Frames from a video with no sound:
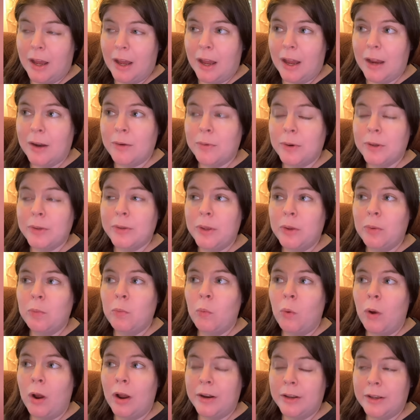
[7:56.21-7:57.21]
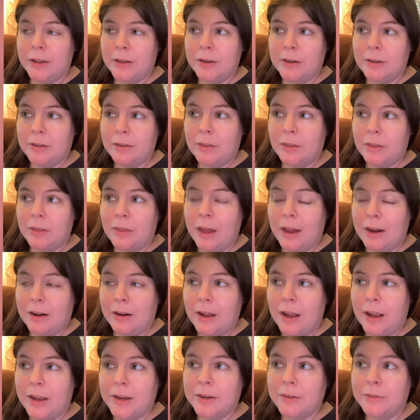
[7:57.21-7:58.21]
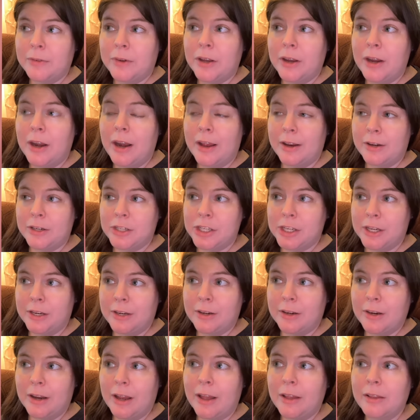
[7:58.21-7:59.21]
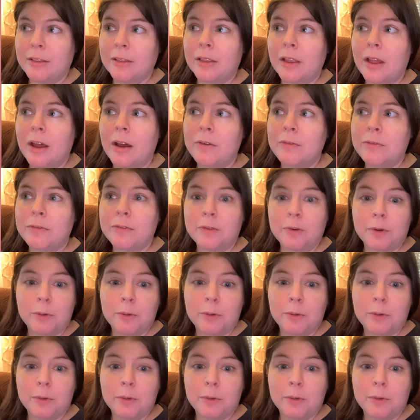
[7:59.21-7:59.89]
I really wanted that kind of connection and love for